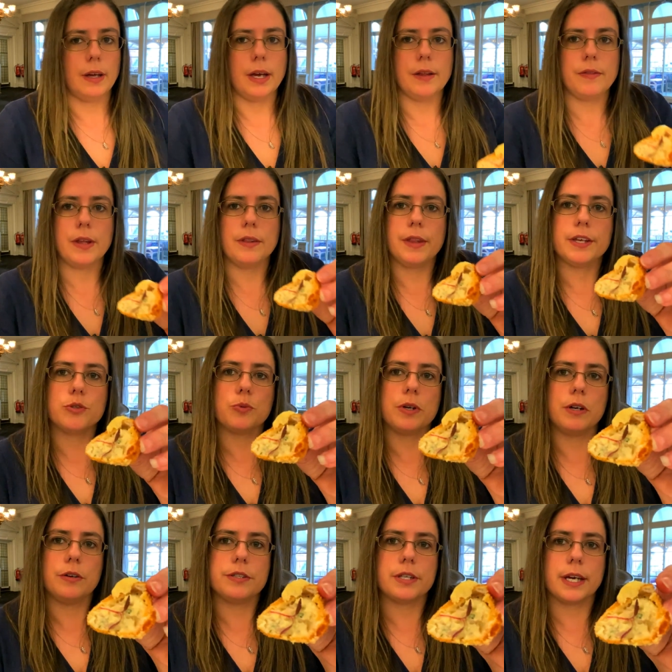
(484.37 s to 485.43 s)
And then that's what
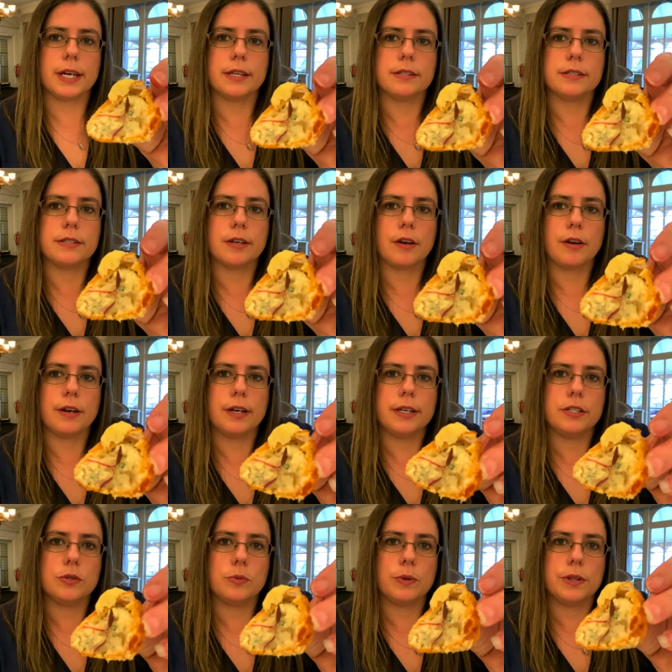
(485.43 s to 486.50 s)
it looks like
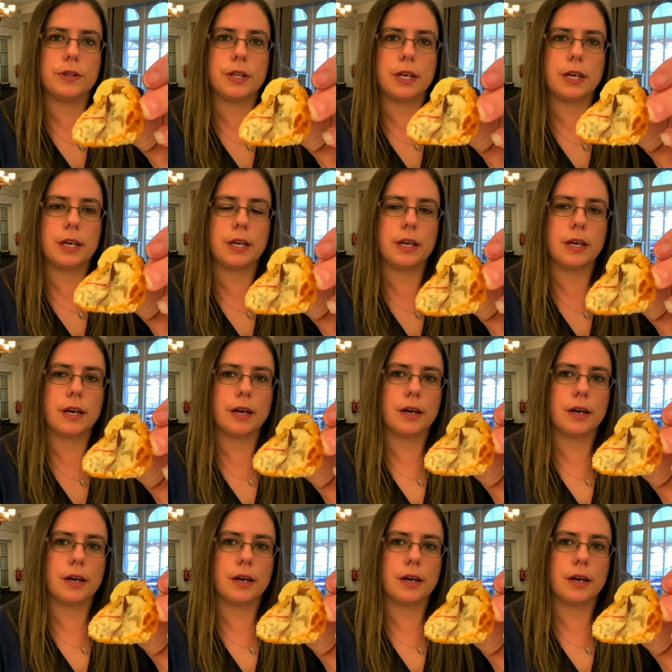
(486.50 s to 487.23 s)
inside with the